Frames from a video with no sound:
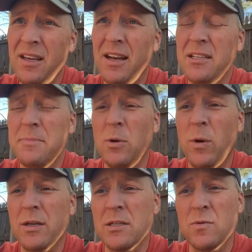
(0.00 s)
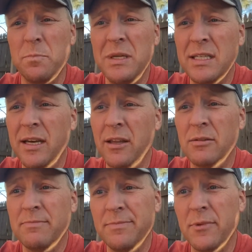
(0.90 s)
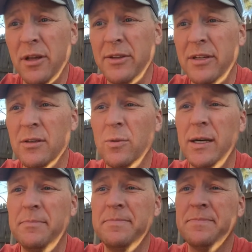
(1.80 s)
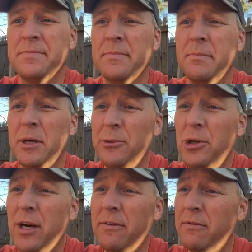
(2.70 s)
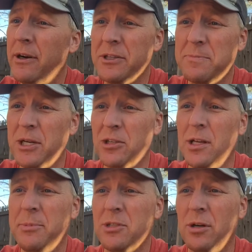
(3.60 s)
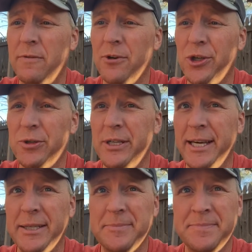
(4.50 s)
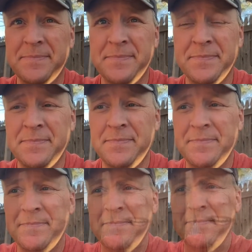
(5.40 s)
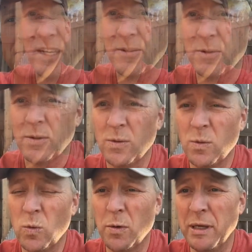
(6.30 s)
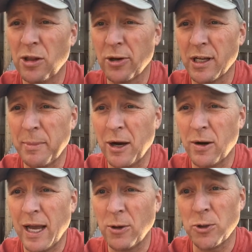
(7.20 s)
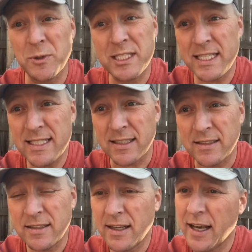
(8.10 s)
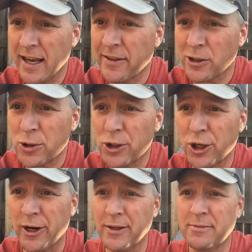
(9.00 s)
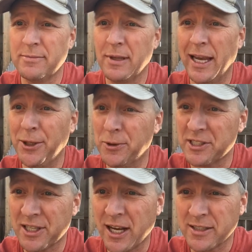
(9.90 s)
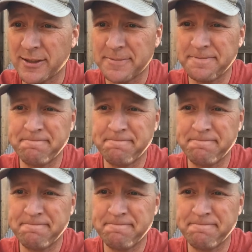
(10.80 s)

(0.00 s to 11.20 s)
It has been a while since we've been together on the interweb, but we do have a very special episode for you today. Today, we'll be learning about how to season and then cook on a new Discata.